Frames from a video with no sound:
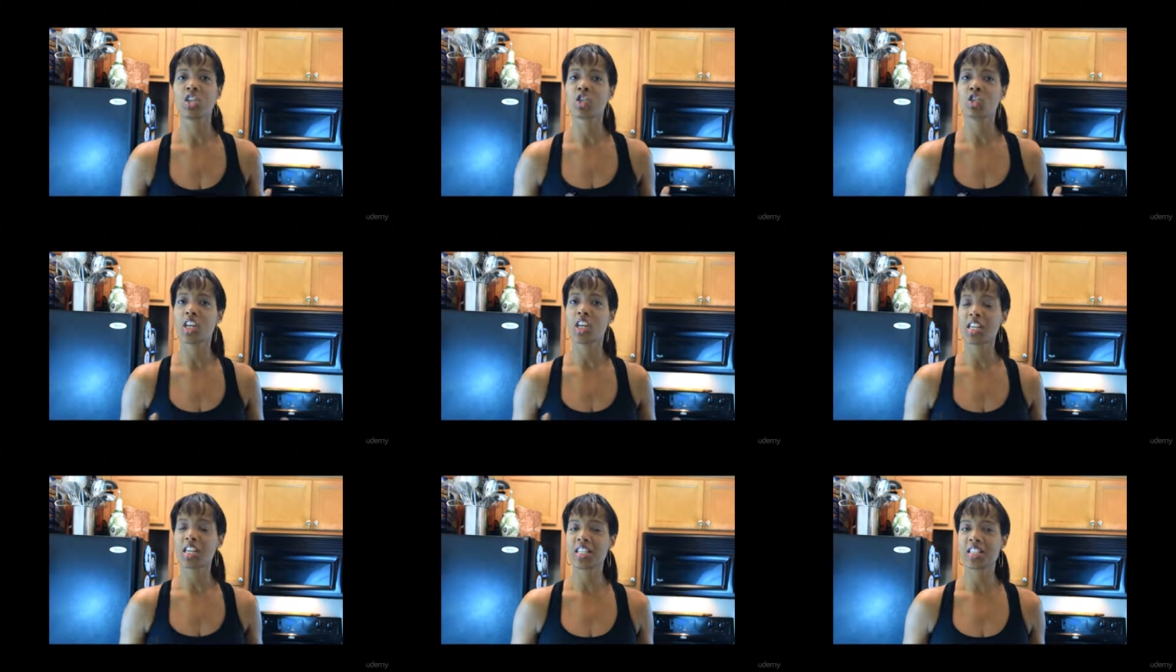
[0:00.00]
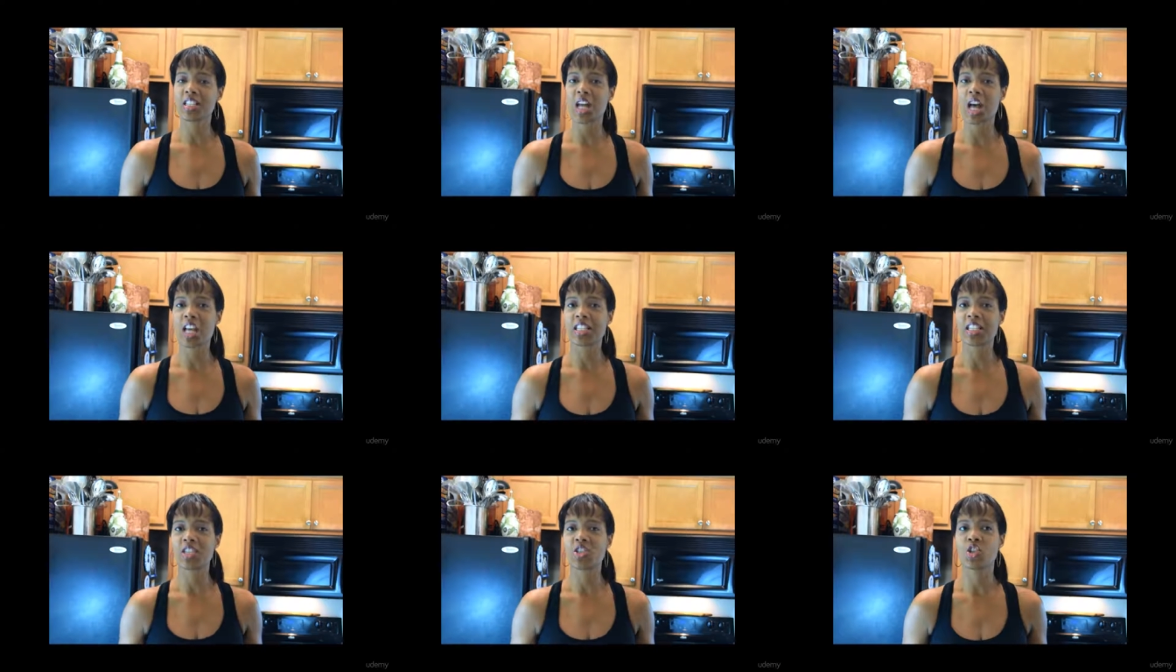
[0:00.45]
chicken
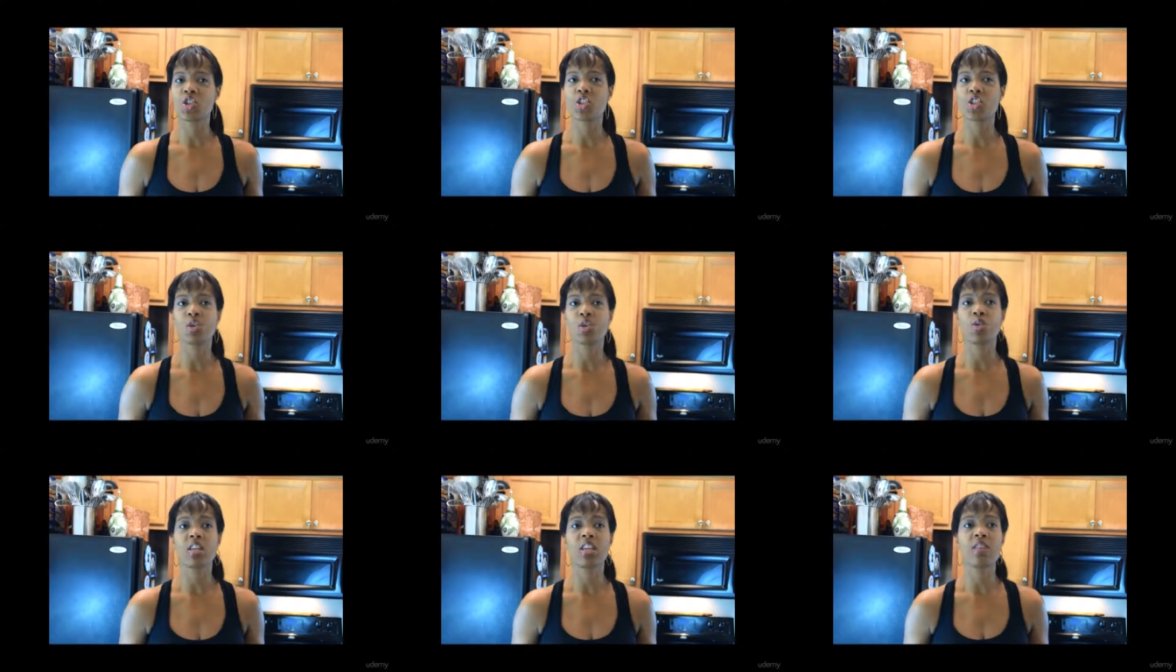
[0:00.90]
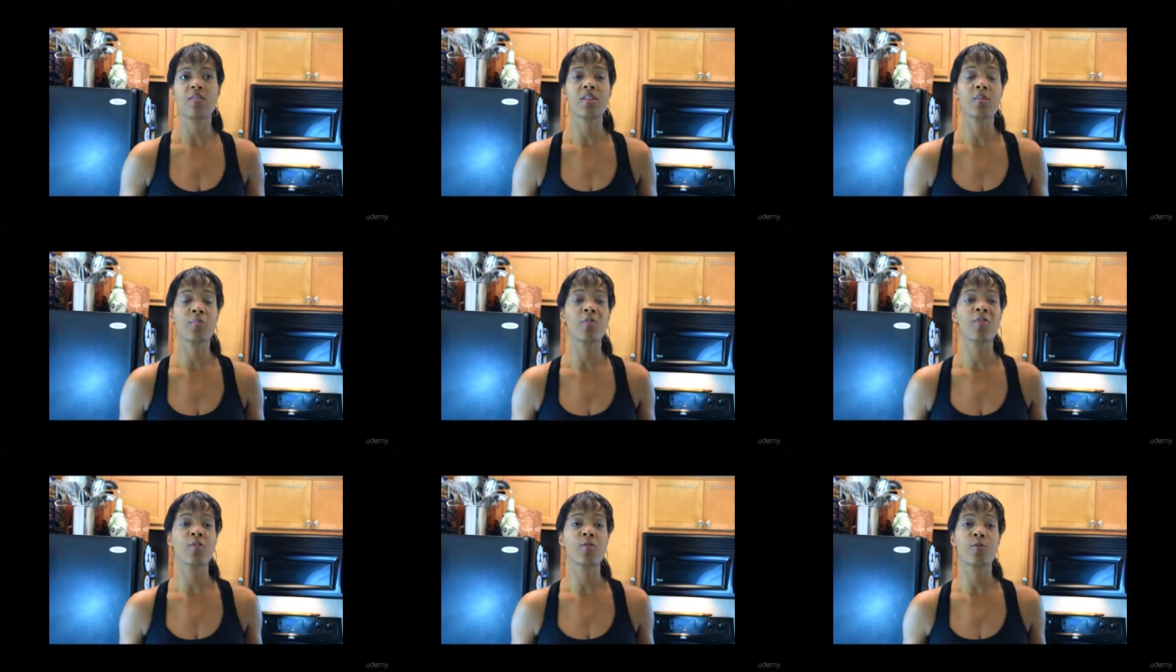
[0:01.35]
sausages, or
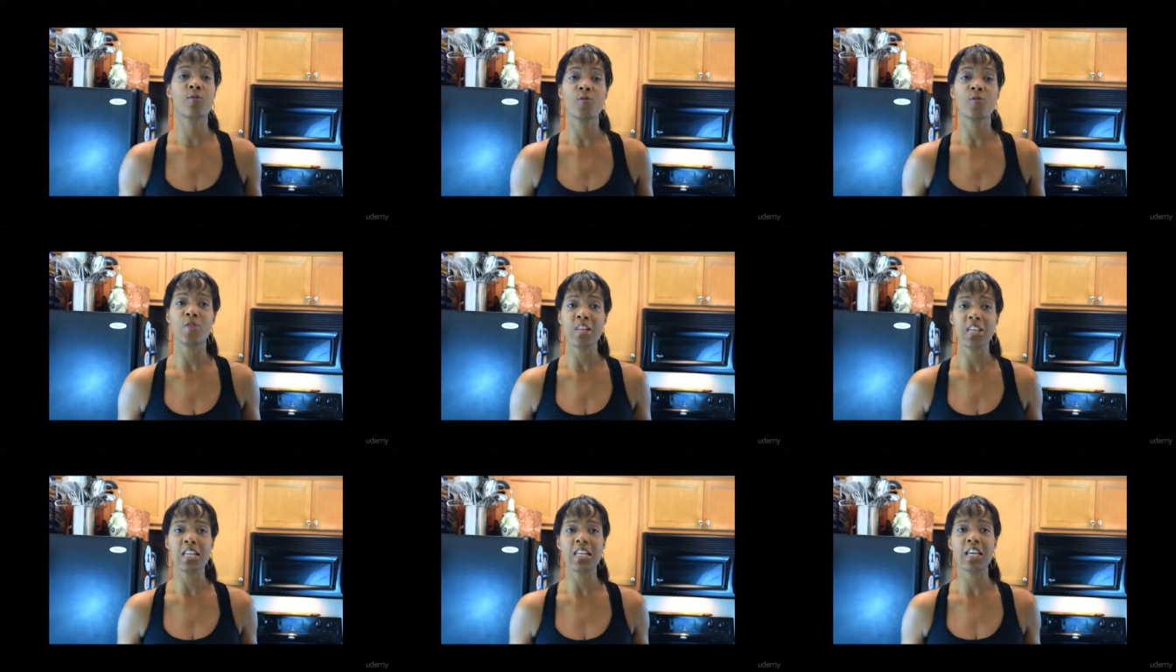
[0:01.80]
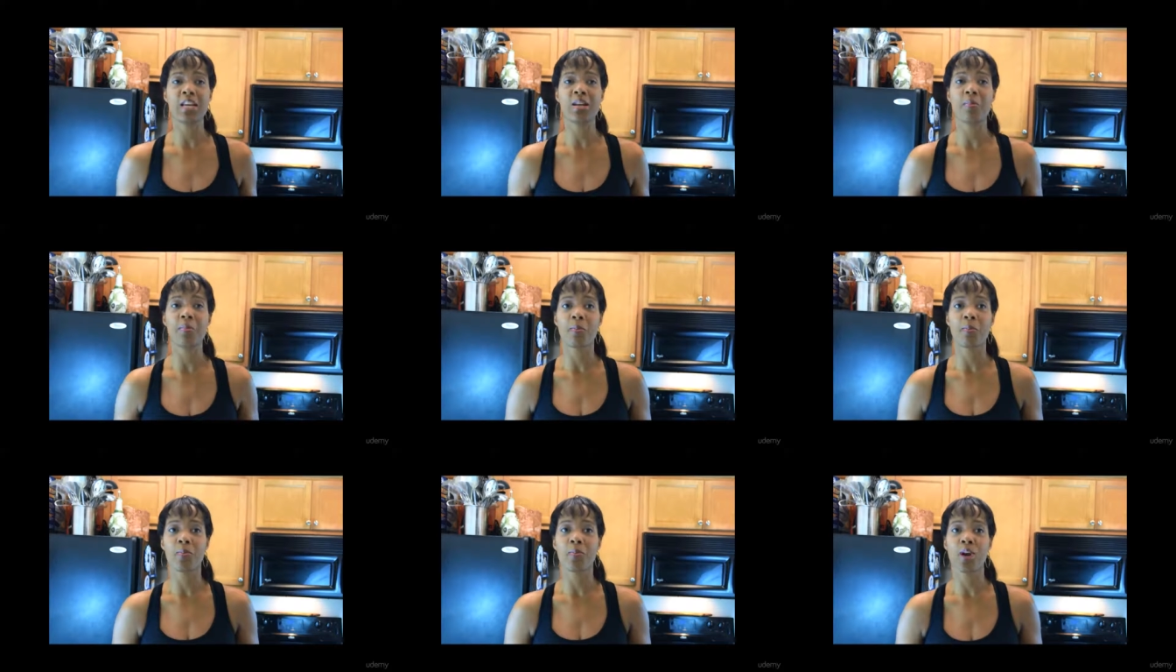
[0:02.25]
even
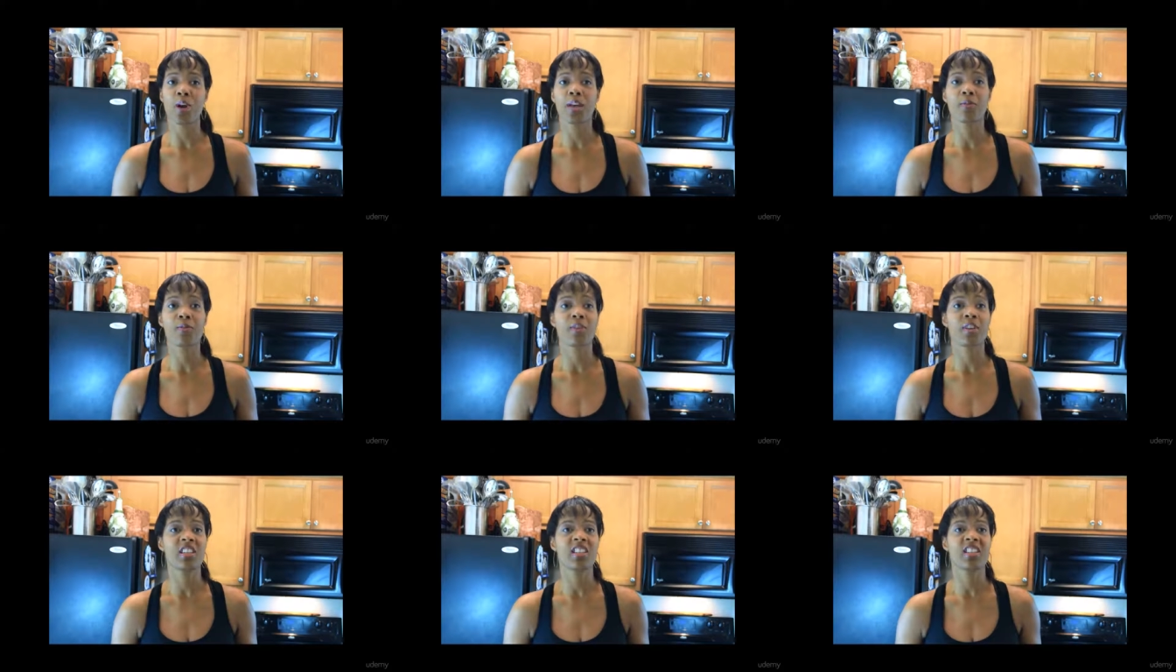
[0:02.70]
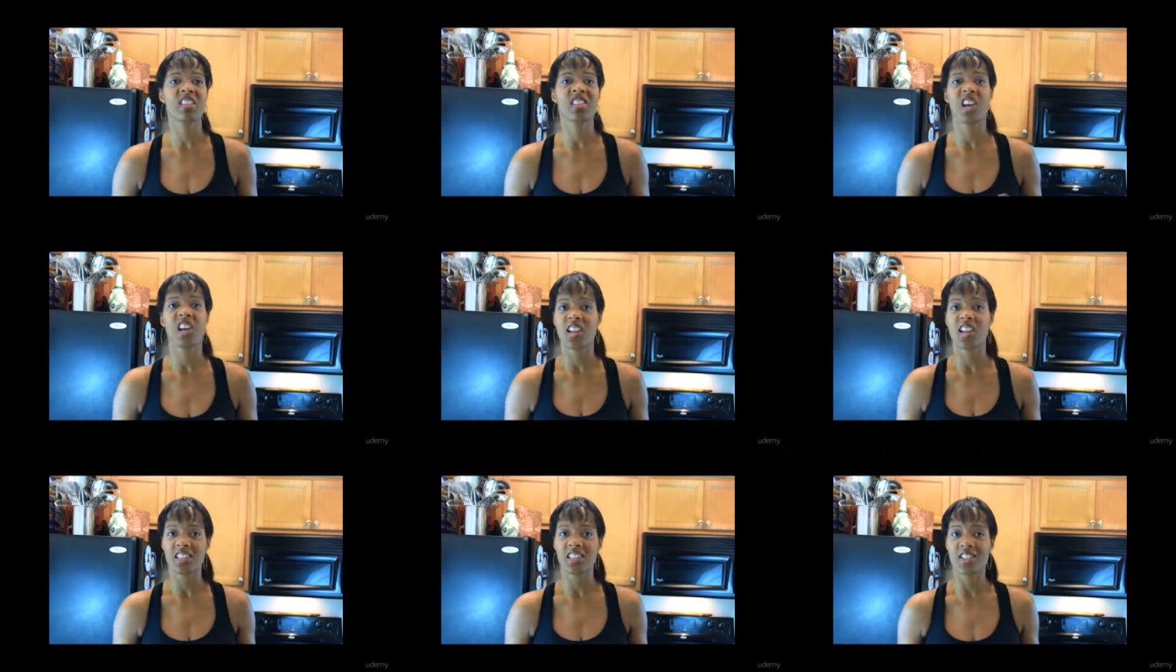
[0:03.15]
vegan breakfast
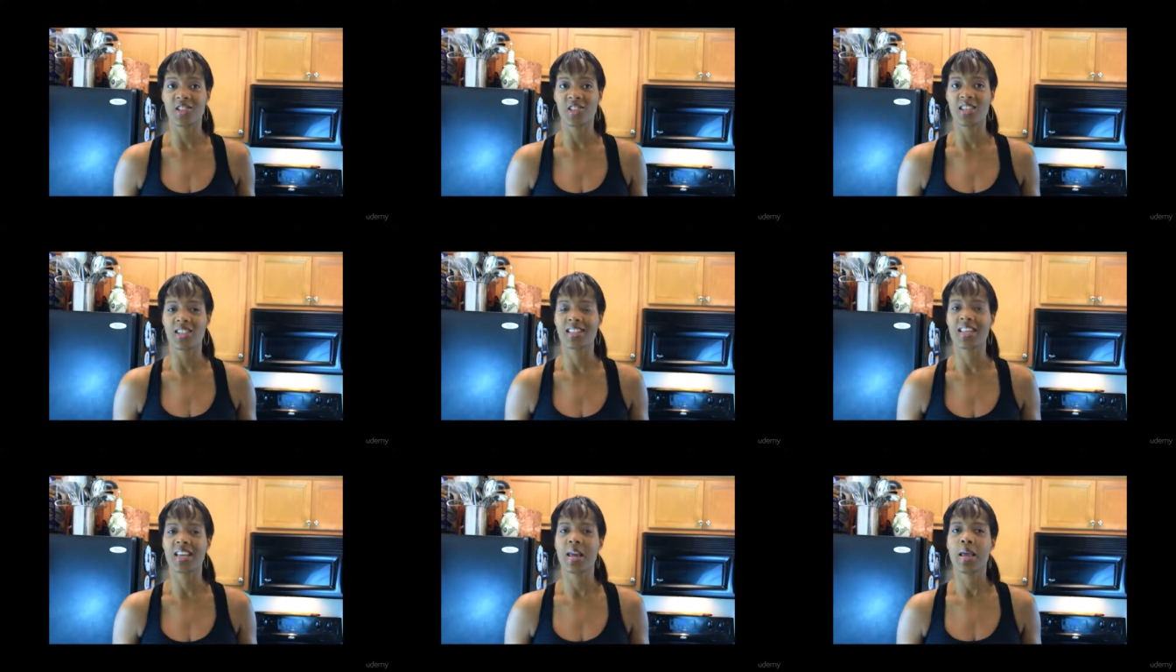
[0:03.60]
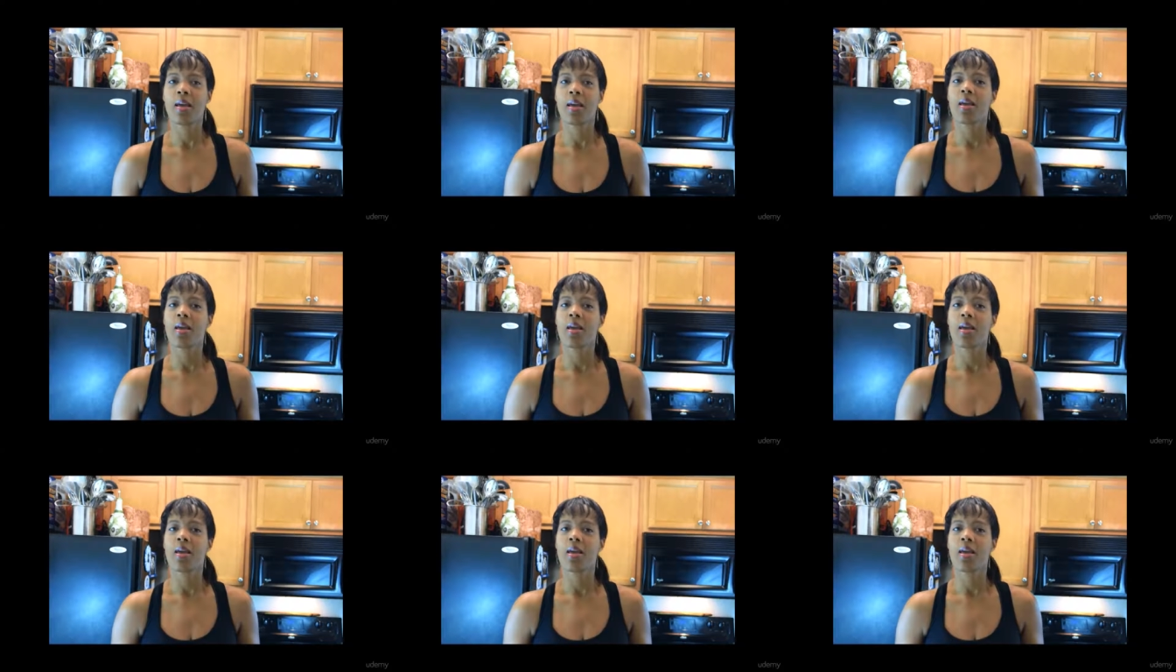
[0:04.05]
sausages.